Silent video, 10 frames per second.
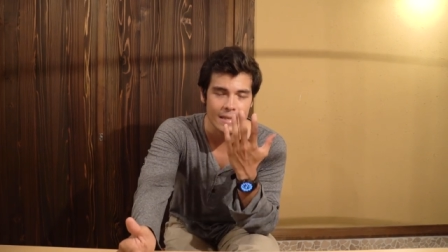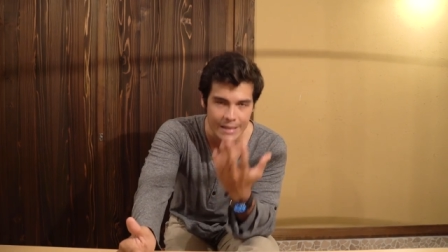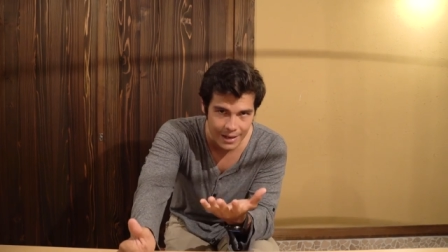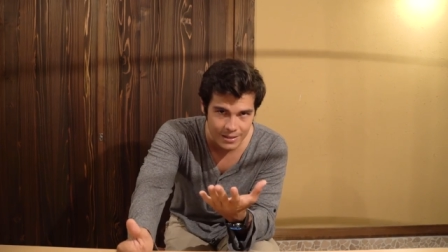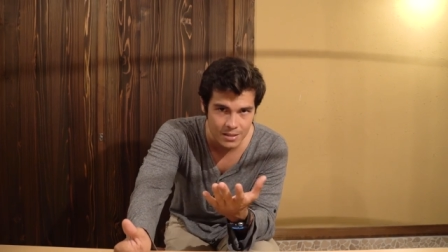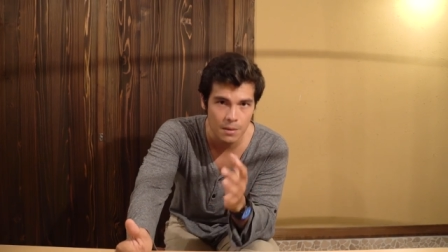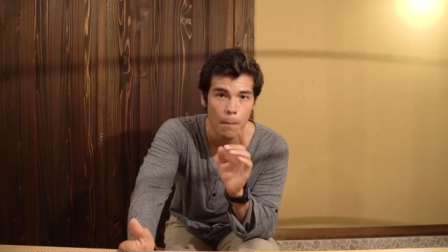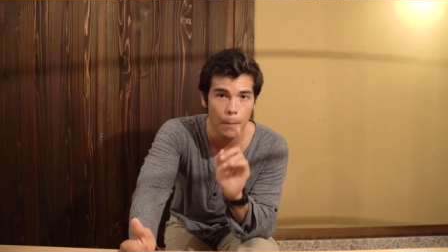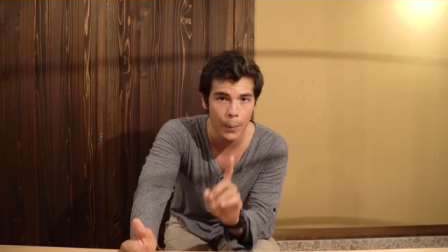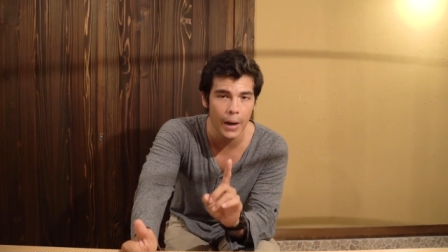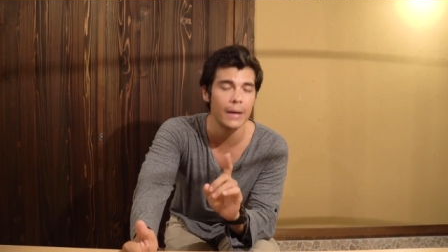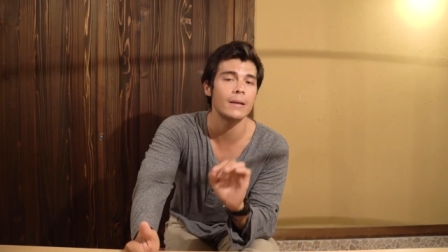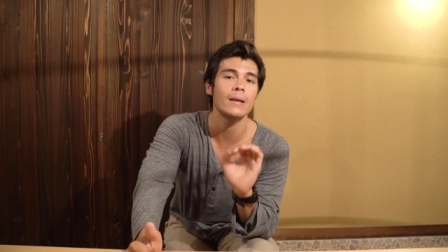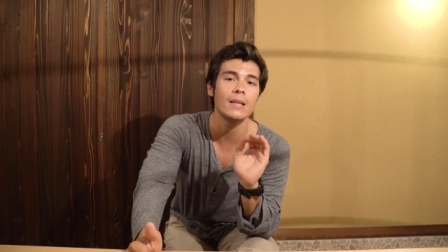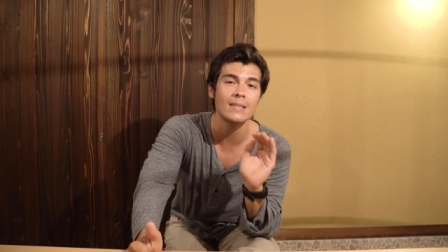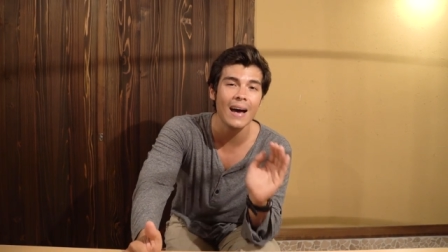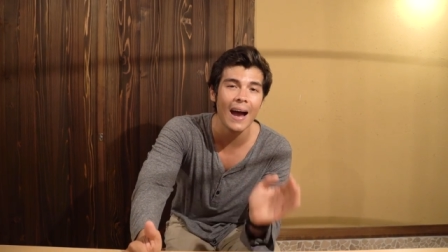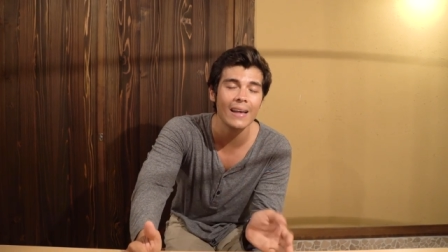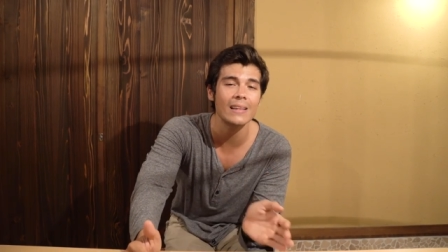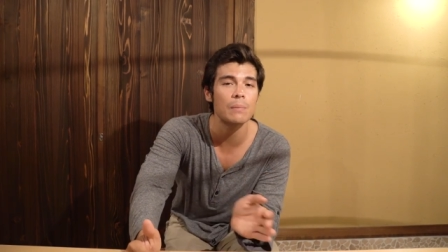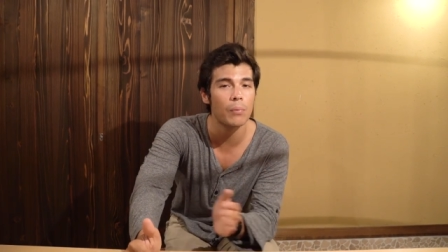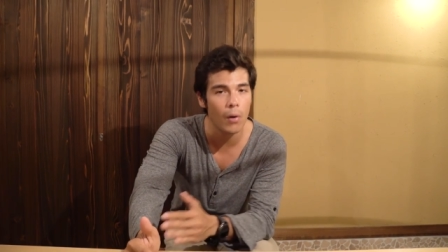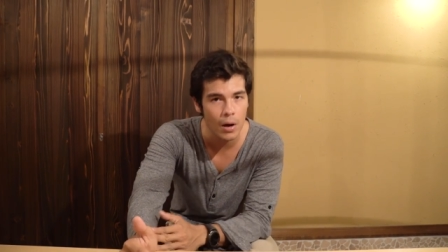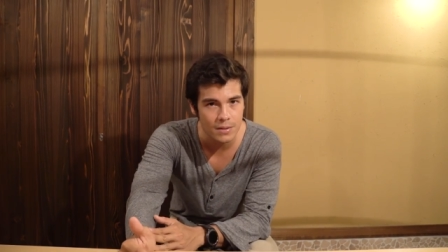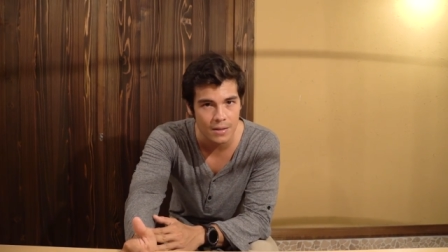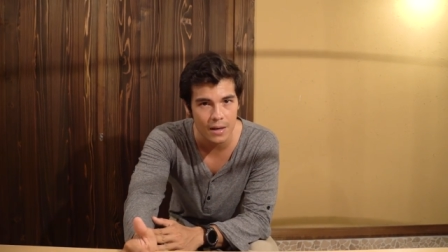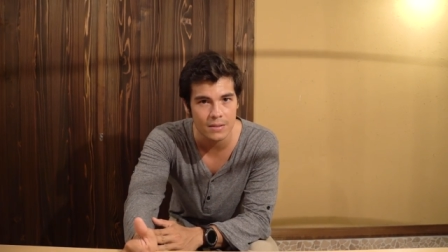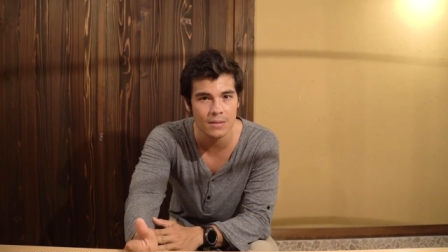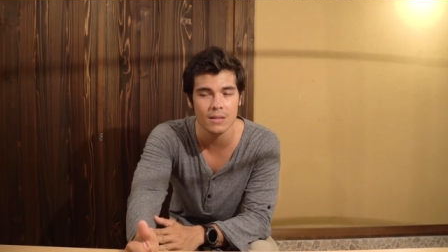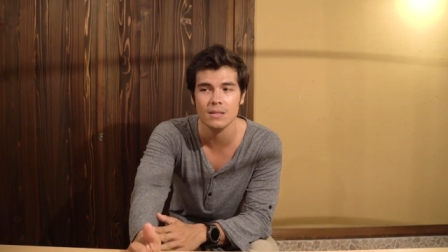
Yes, but it's highly processed.